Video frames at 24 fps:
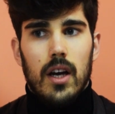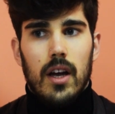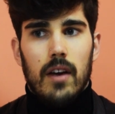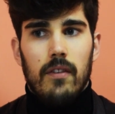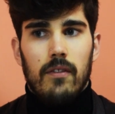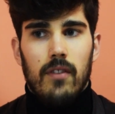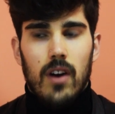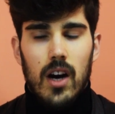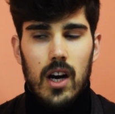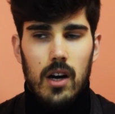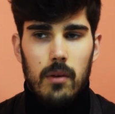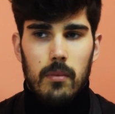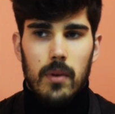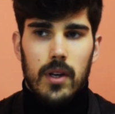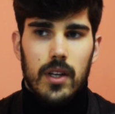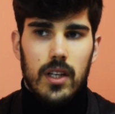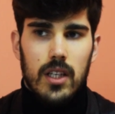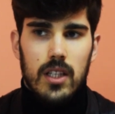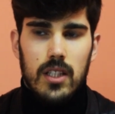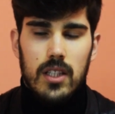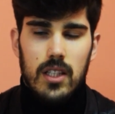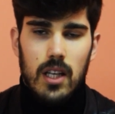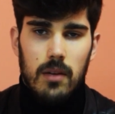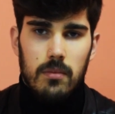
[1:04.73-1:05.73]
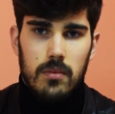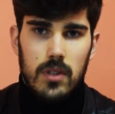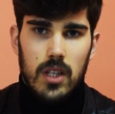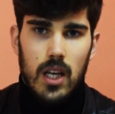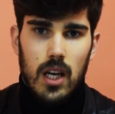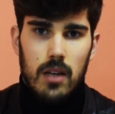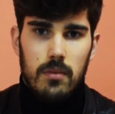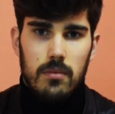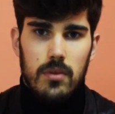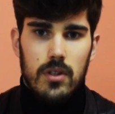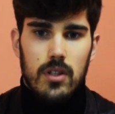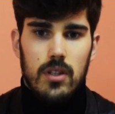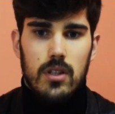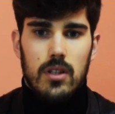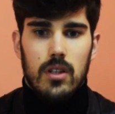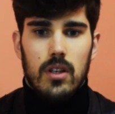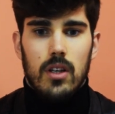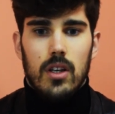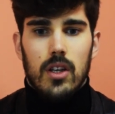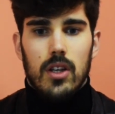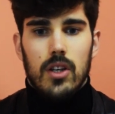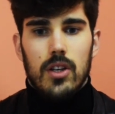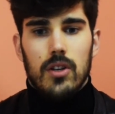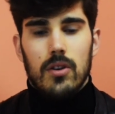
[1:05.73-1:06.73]
environment that sometimes
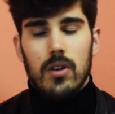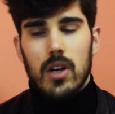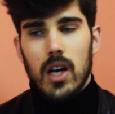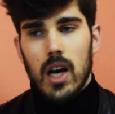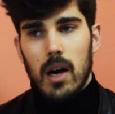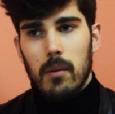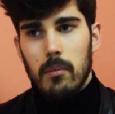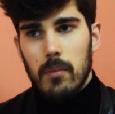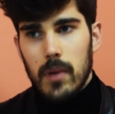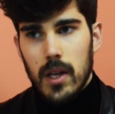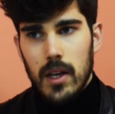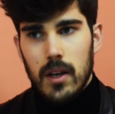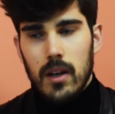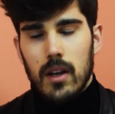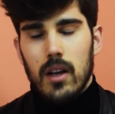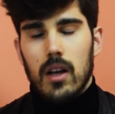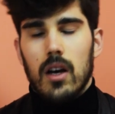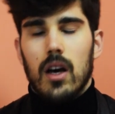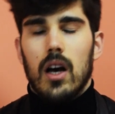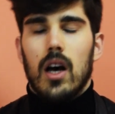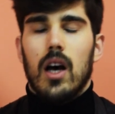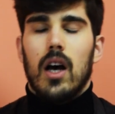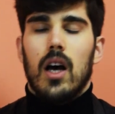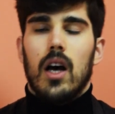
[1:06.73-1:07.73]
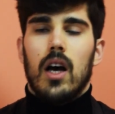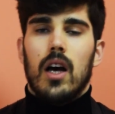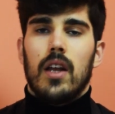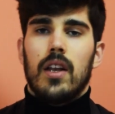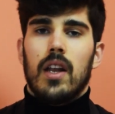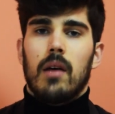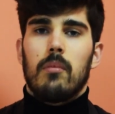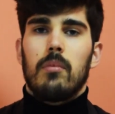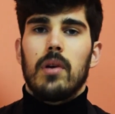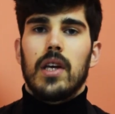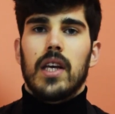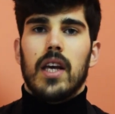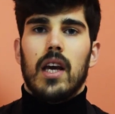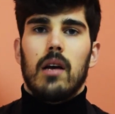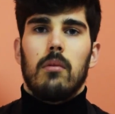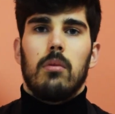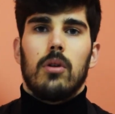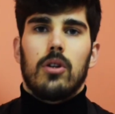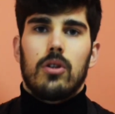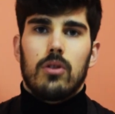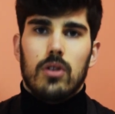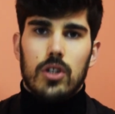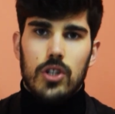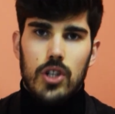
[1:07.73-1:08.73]
you come in, not being
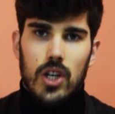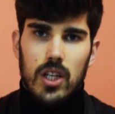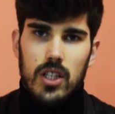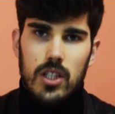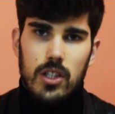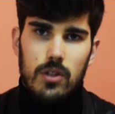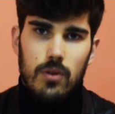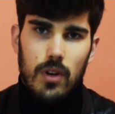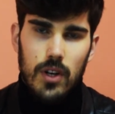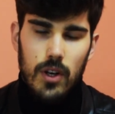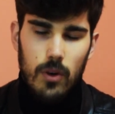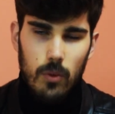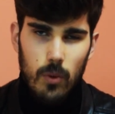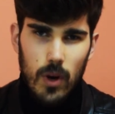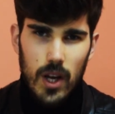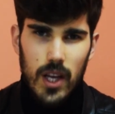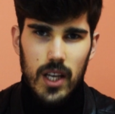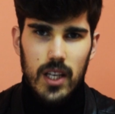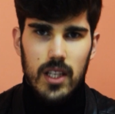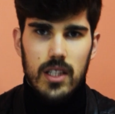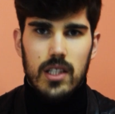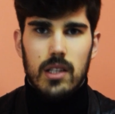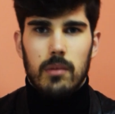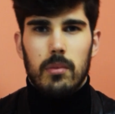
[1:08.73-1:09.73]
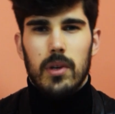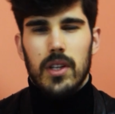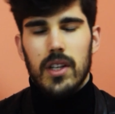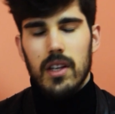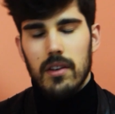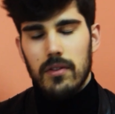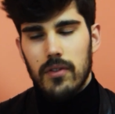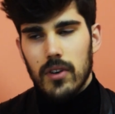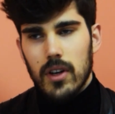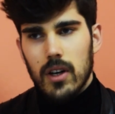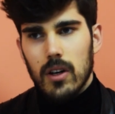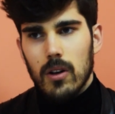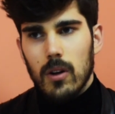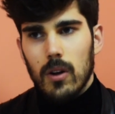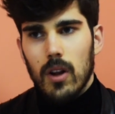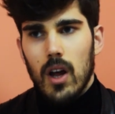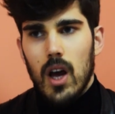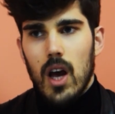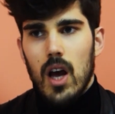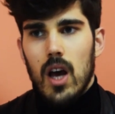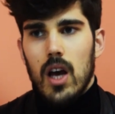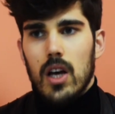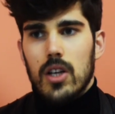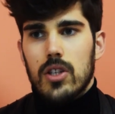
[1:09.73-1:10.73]
able to adjust straight away, it's a bit difficult.
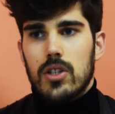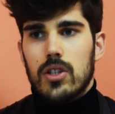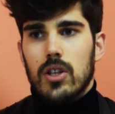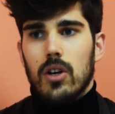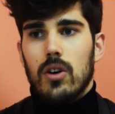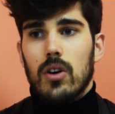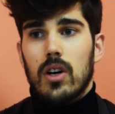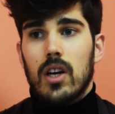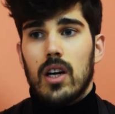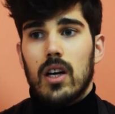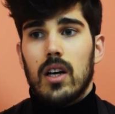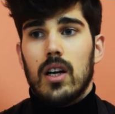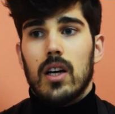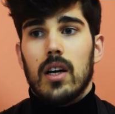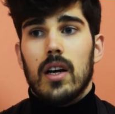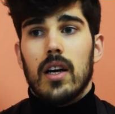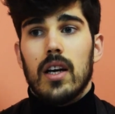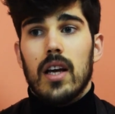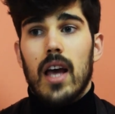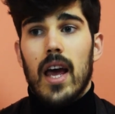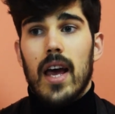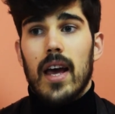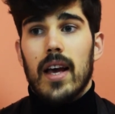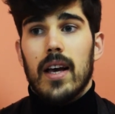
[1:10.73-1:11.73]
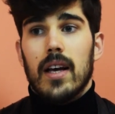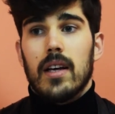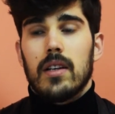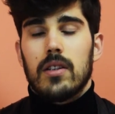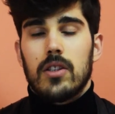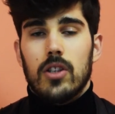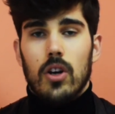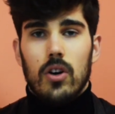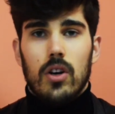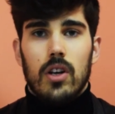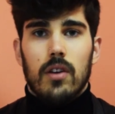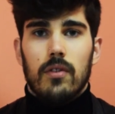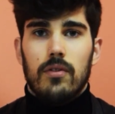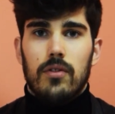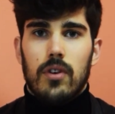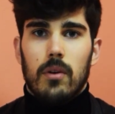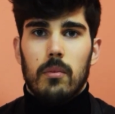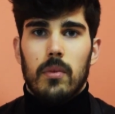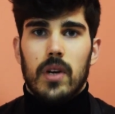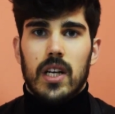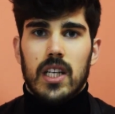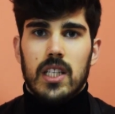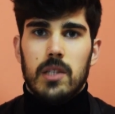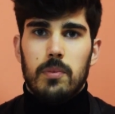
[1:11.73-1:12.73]
So talking
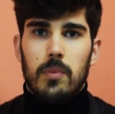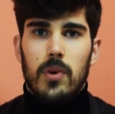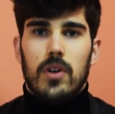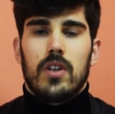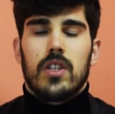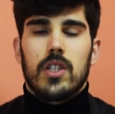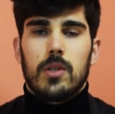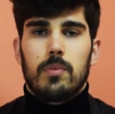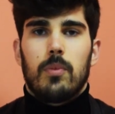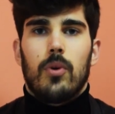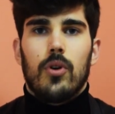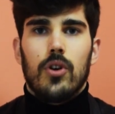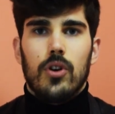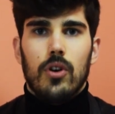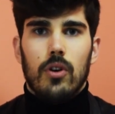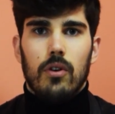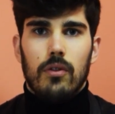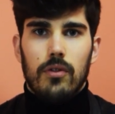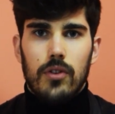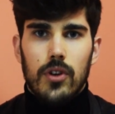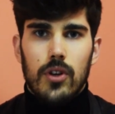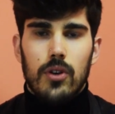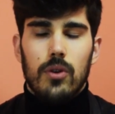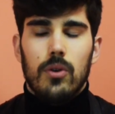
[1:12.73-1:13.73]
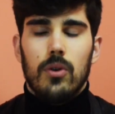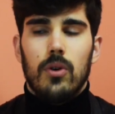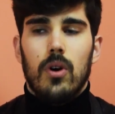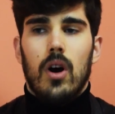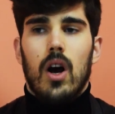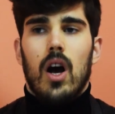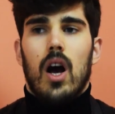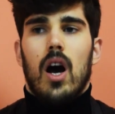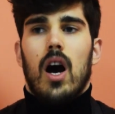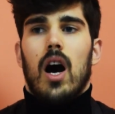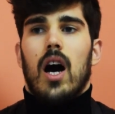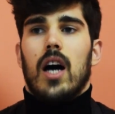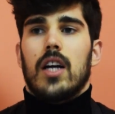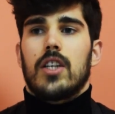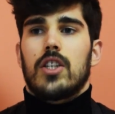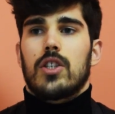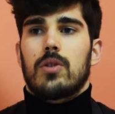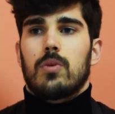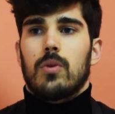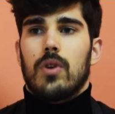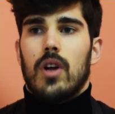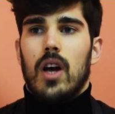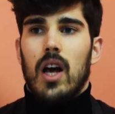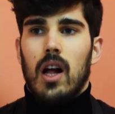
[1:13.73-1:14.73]
from an experience point of view, I
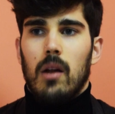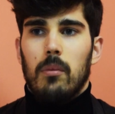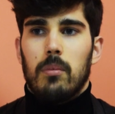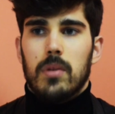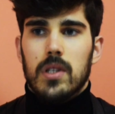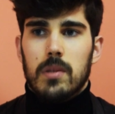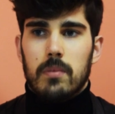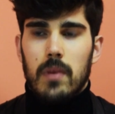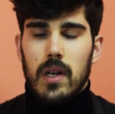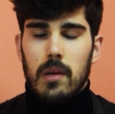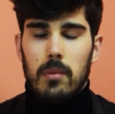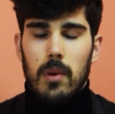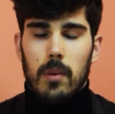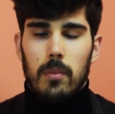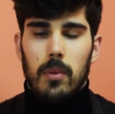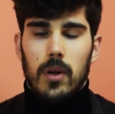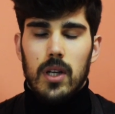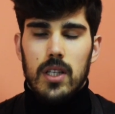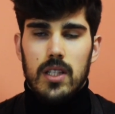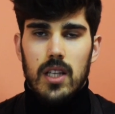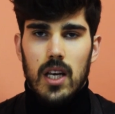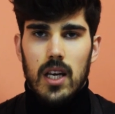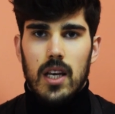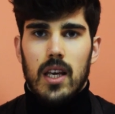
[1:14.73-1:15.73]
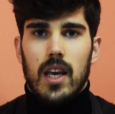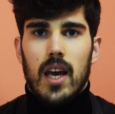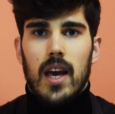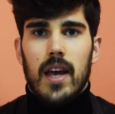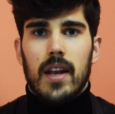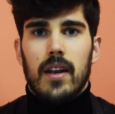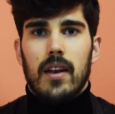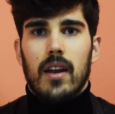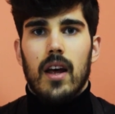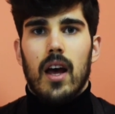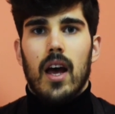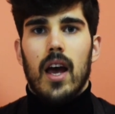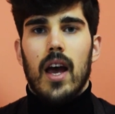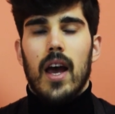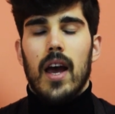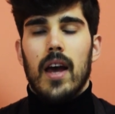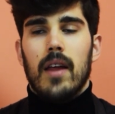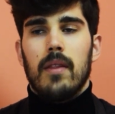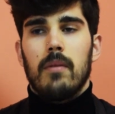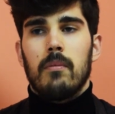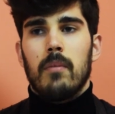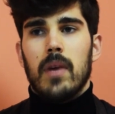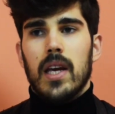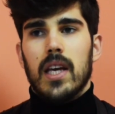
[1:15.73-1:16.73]
just want to help as many people as I can
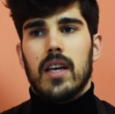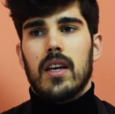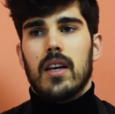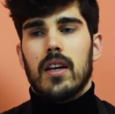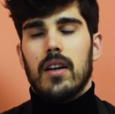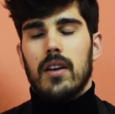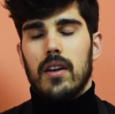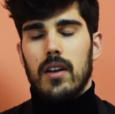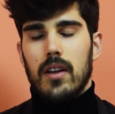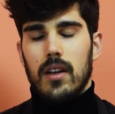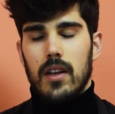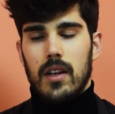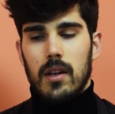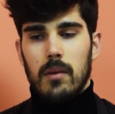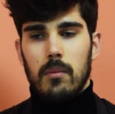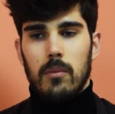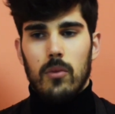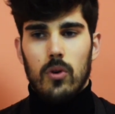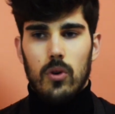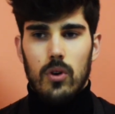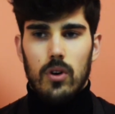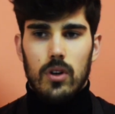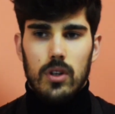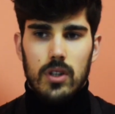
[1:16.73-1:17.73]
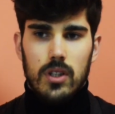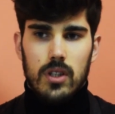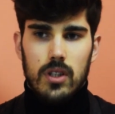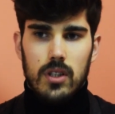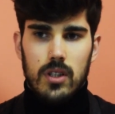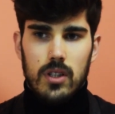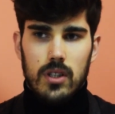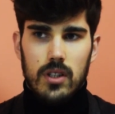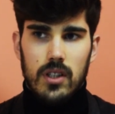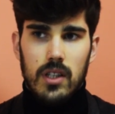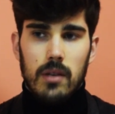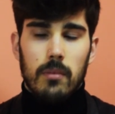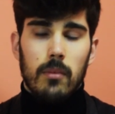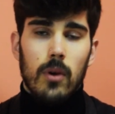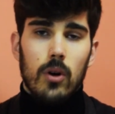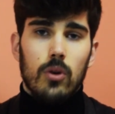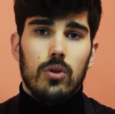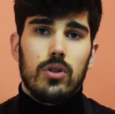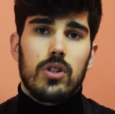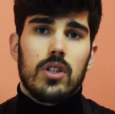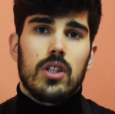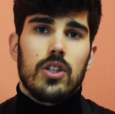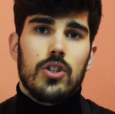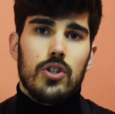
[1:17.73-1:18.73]
and make it the
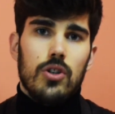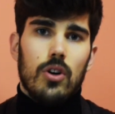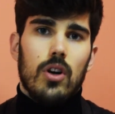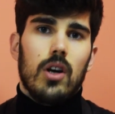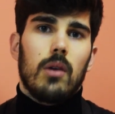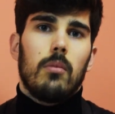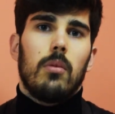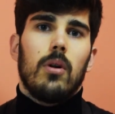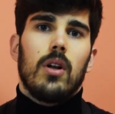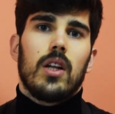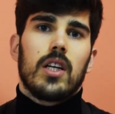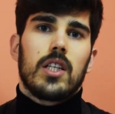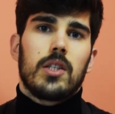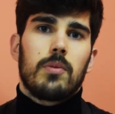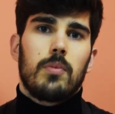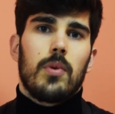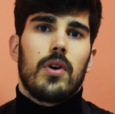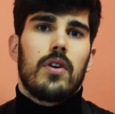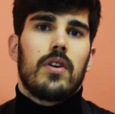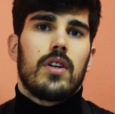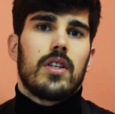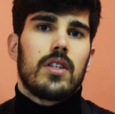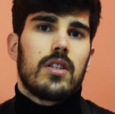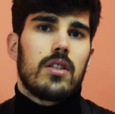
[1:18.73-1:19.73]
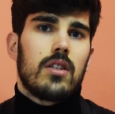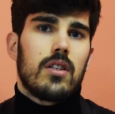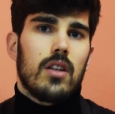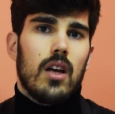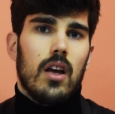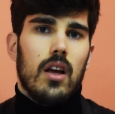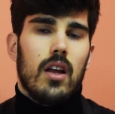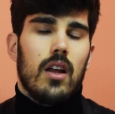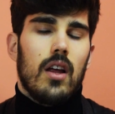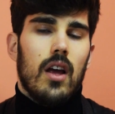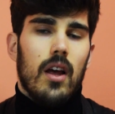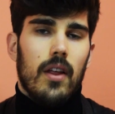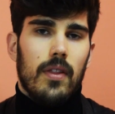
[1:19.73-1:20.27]
most enjoyable experience